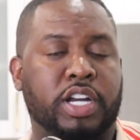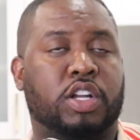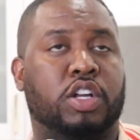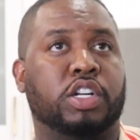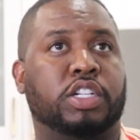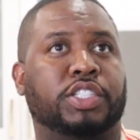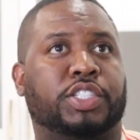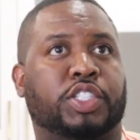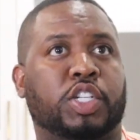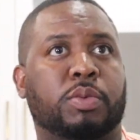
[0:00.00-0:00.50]

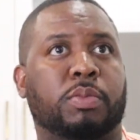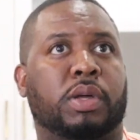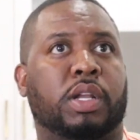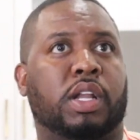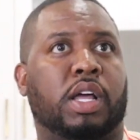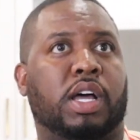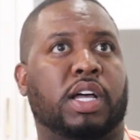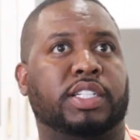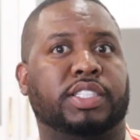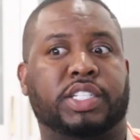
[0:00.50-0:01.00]
Learning
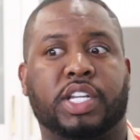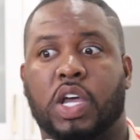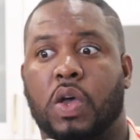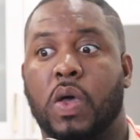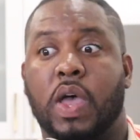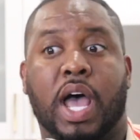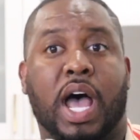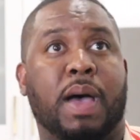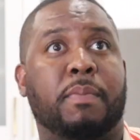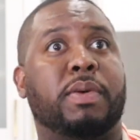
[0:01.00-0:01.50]
consumer
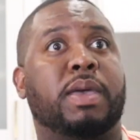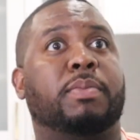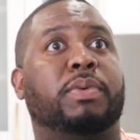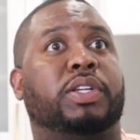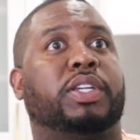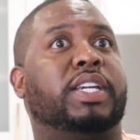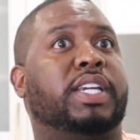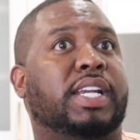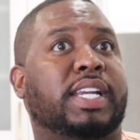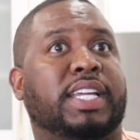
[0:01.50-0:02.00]
laws now,
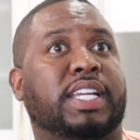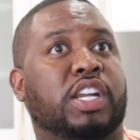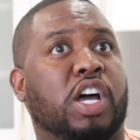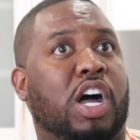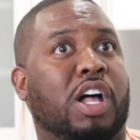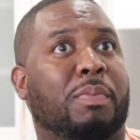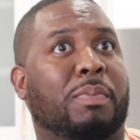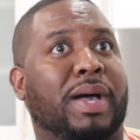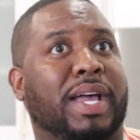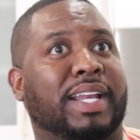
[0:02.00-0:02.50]
I'm able
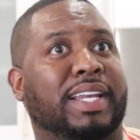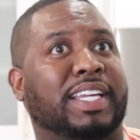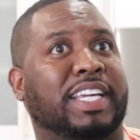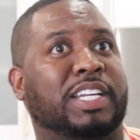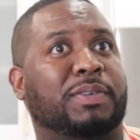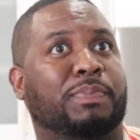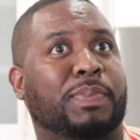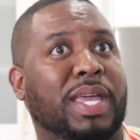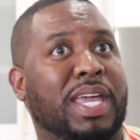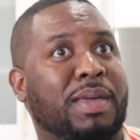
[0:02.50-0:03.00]
to delete
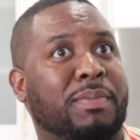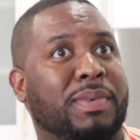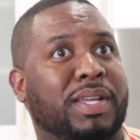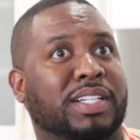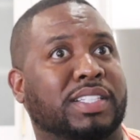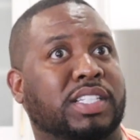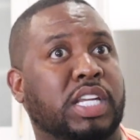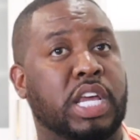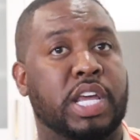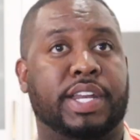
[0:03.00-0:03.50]
all my
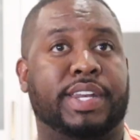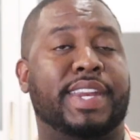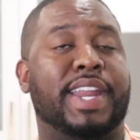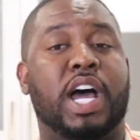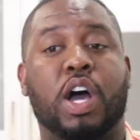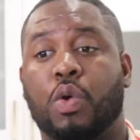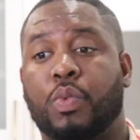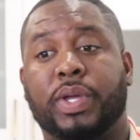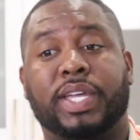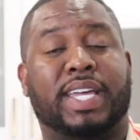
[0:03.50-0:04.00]
late
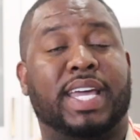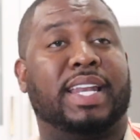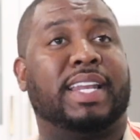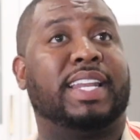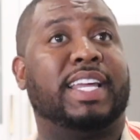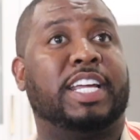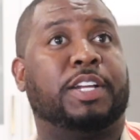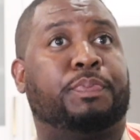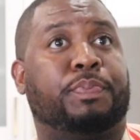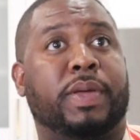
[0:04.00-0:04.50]
payments.
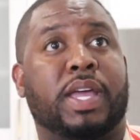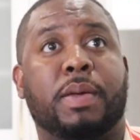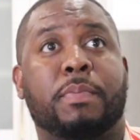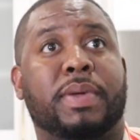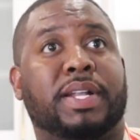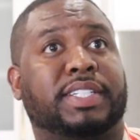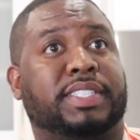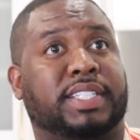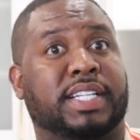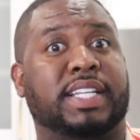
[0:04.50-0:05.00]
Now we get
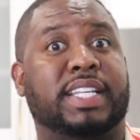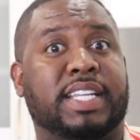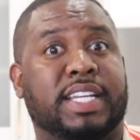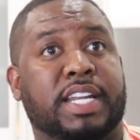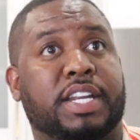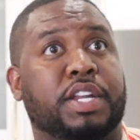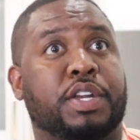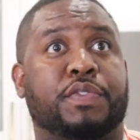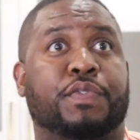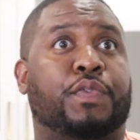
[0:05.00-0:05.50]
late
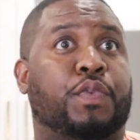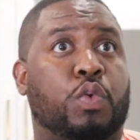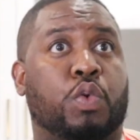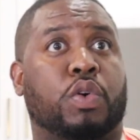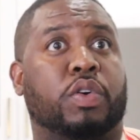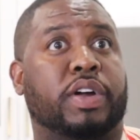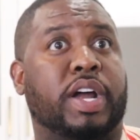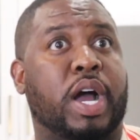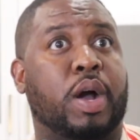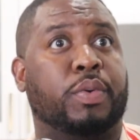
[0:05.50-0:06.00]
payments deleted
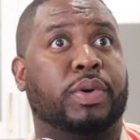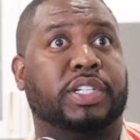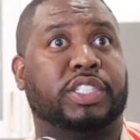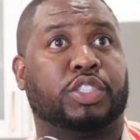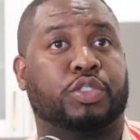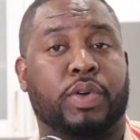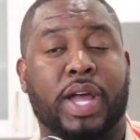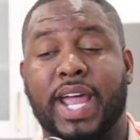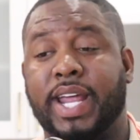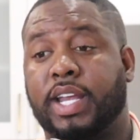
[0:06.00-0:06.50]
in
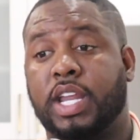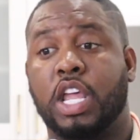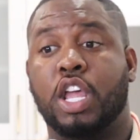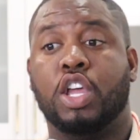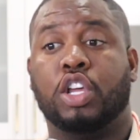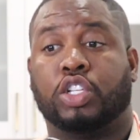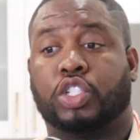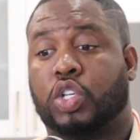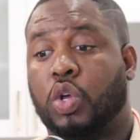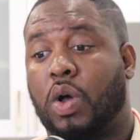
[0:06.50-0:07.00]
4 hours,
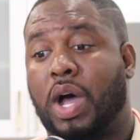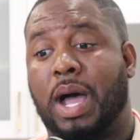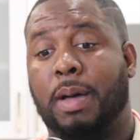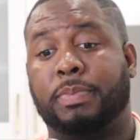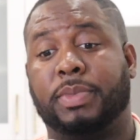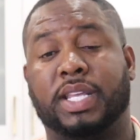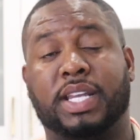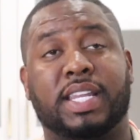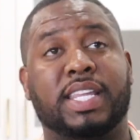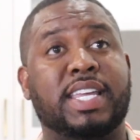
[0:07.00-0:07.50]
right?
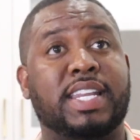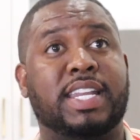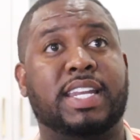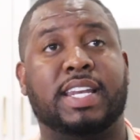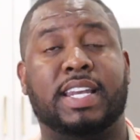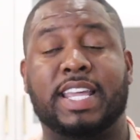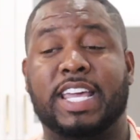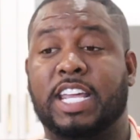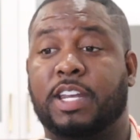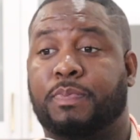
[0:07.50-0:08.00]
So I'm
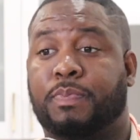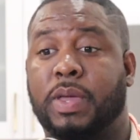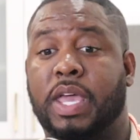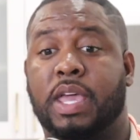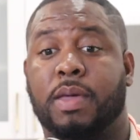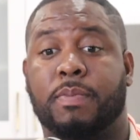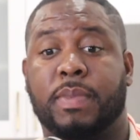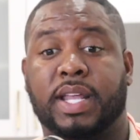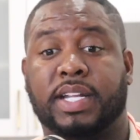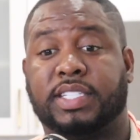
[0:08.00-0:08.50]
deleting
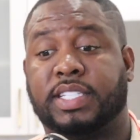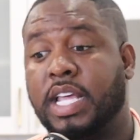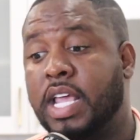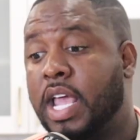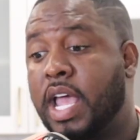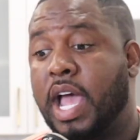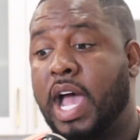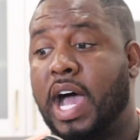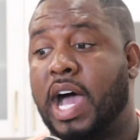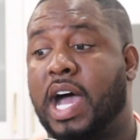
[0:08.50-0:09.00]
late
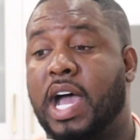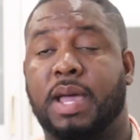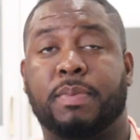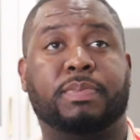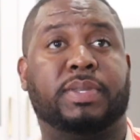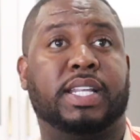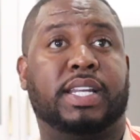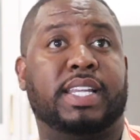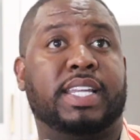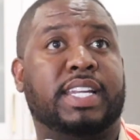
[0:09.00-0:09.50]
payments.
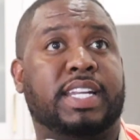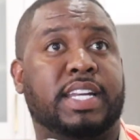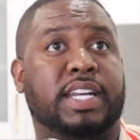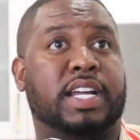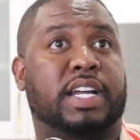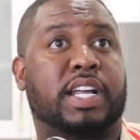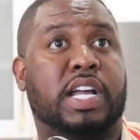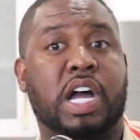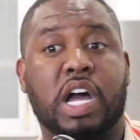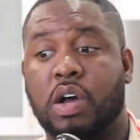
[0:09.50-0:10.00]
I'm
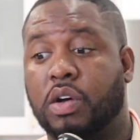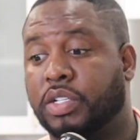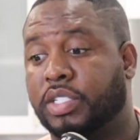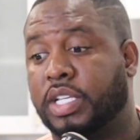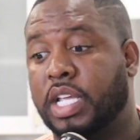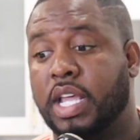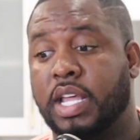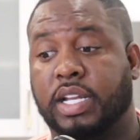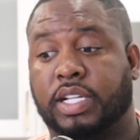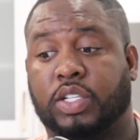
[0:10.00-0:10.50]
deleting
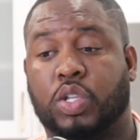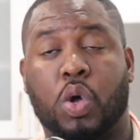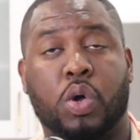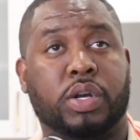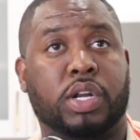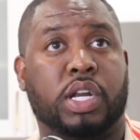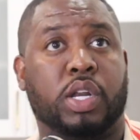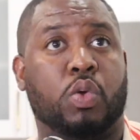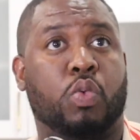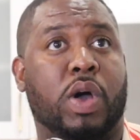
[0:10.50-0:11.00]
accounts,
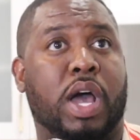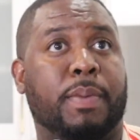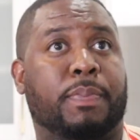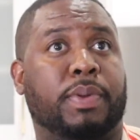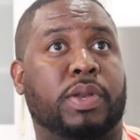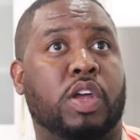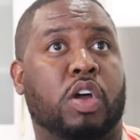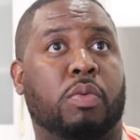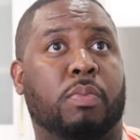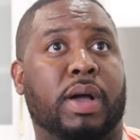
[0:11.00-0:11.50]

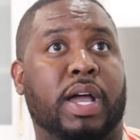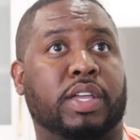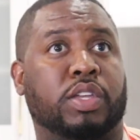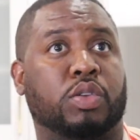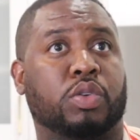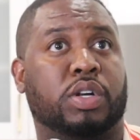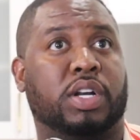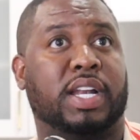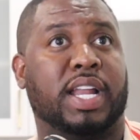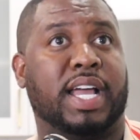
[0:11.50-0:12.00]
totally
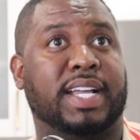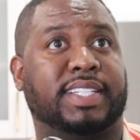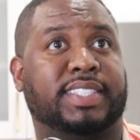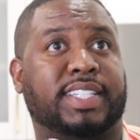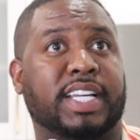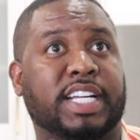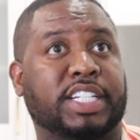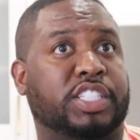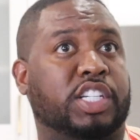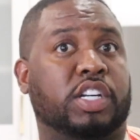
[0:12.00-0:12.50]
wiping out
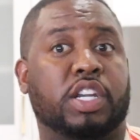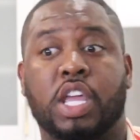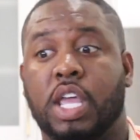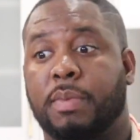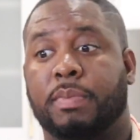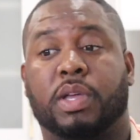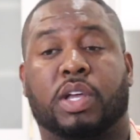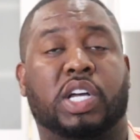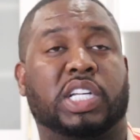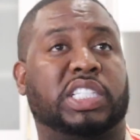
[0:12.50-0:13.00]

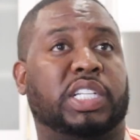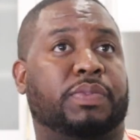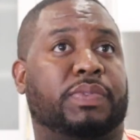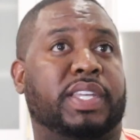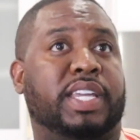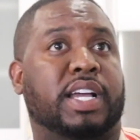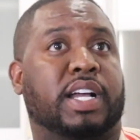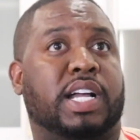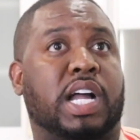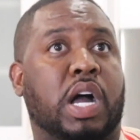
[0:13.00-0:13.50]
utilization,
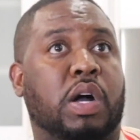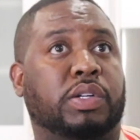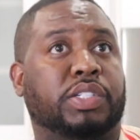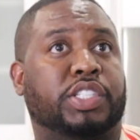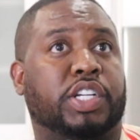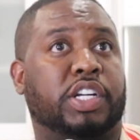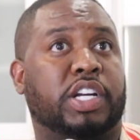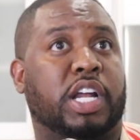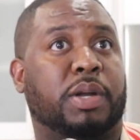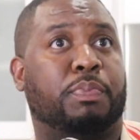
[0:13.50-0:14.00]
because if
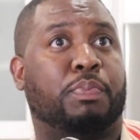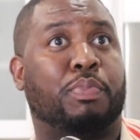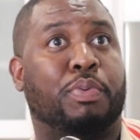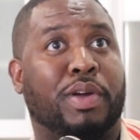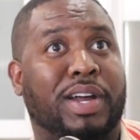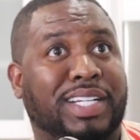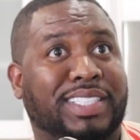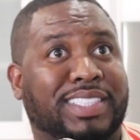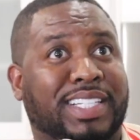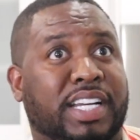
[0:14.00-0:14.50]
the accounts
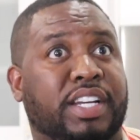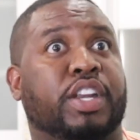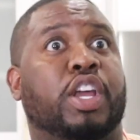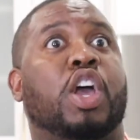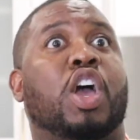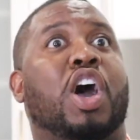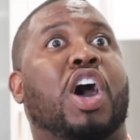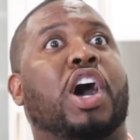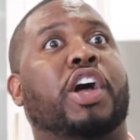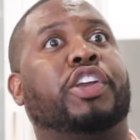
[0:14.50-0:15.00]
are not
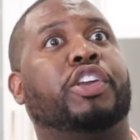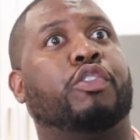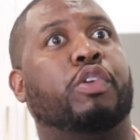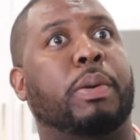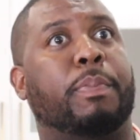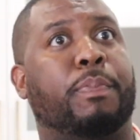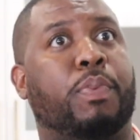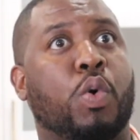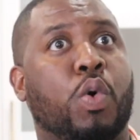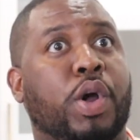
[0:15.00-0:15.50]
present
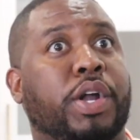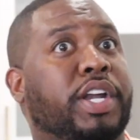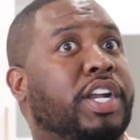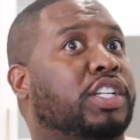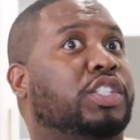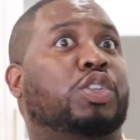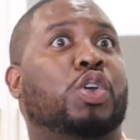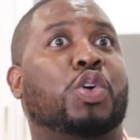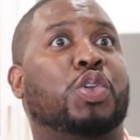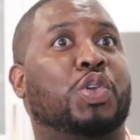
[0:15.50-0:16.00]
on the
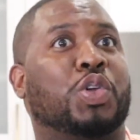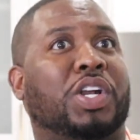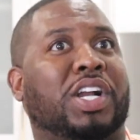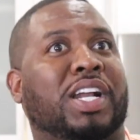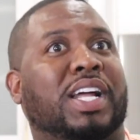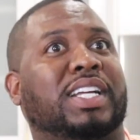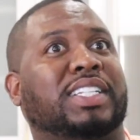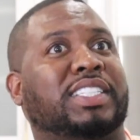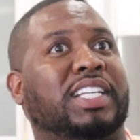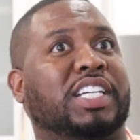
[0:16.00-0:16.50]
report, there's
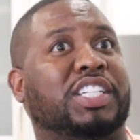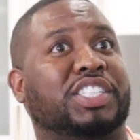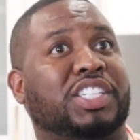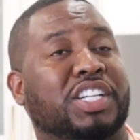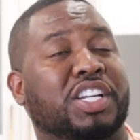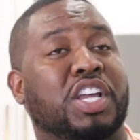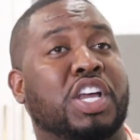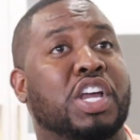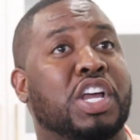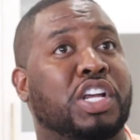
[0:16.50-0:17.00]
no
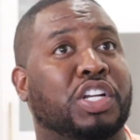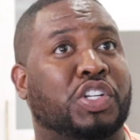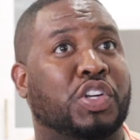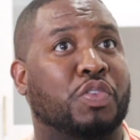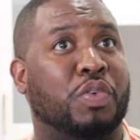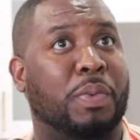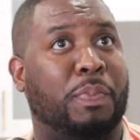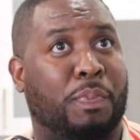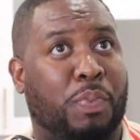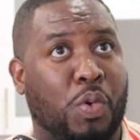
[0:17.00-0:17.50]

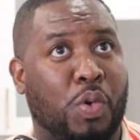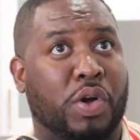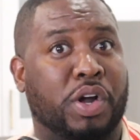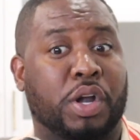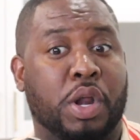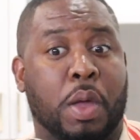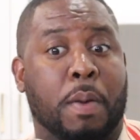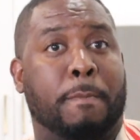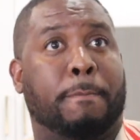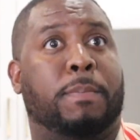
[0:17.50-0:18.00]
utilization to
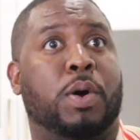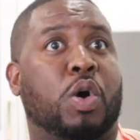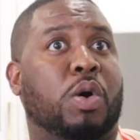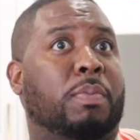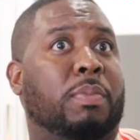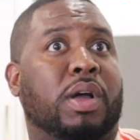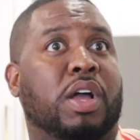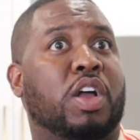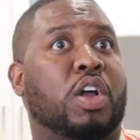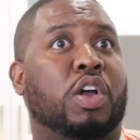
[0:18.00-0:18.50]

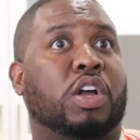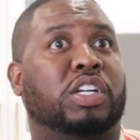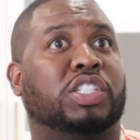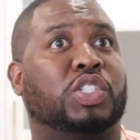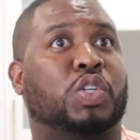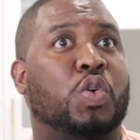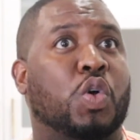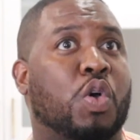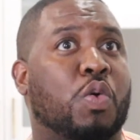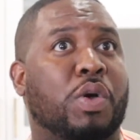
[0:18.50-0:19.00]
report.
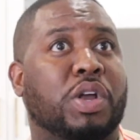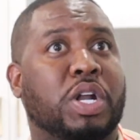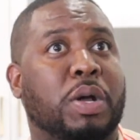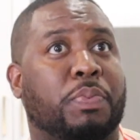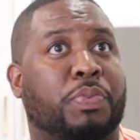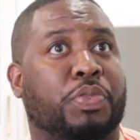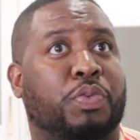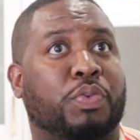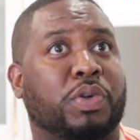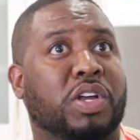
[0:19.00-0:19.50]
Boom,
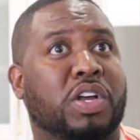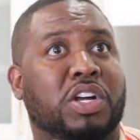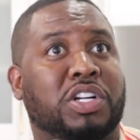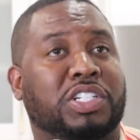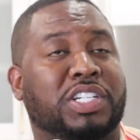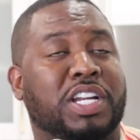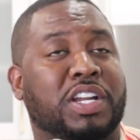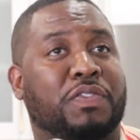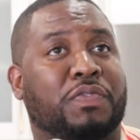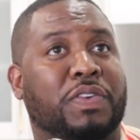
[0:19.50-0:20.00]
score went
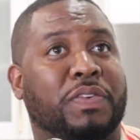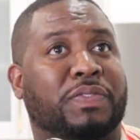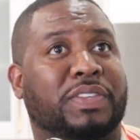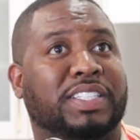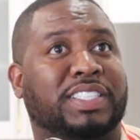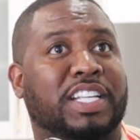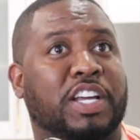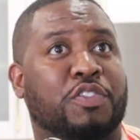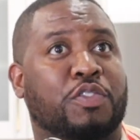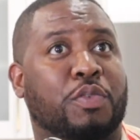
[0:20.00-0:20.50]
up
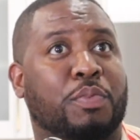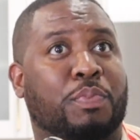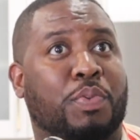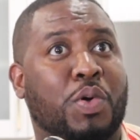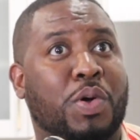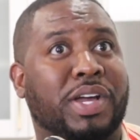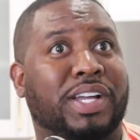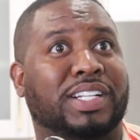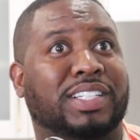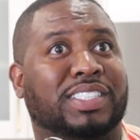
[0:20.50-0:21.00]

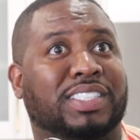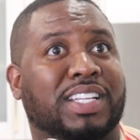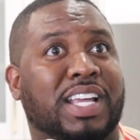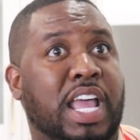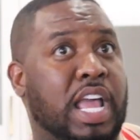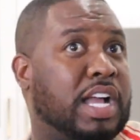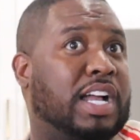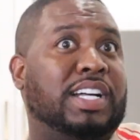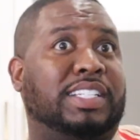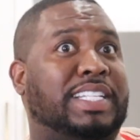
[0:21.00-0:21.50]
357
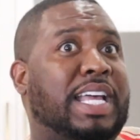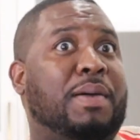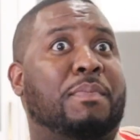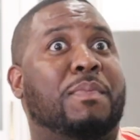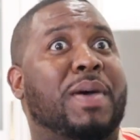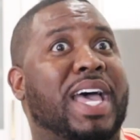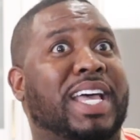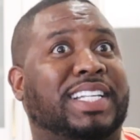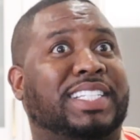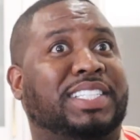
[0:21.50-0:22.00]
points
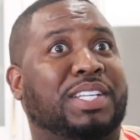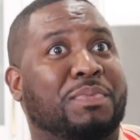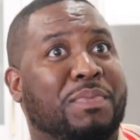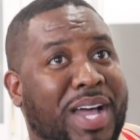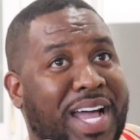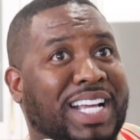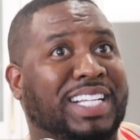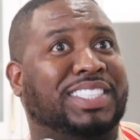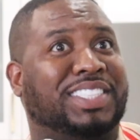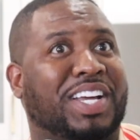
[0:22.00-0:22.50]
because I
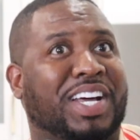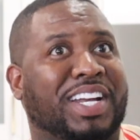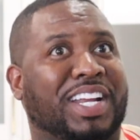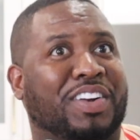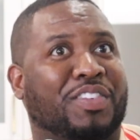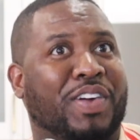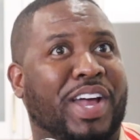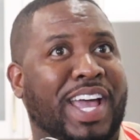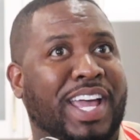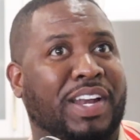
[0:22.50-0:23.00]

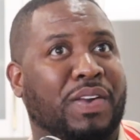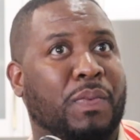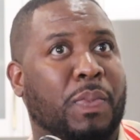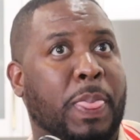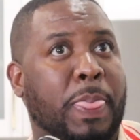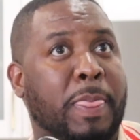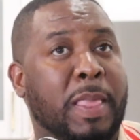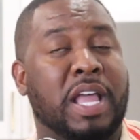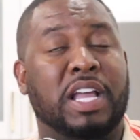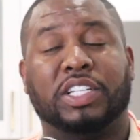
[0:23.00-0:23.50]
maximized on it,
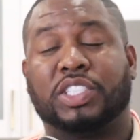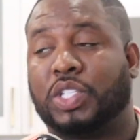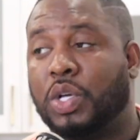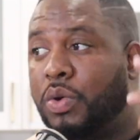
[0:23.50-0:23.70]
right?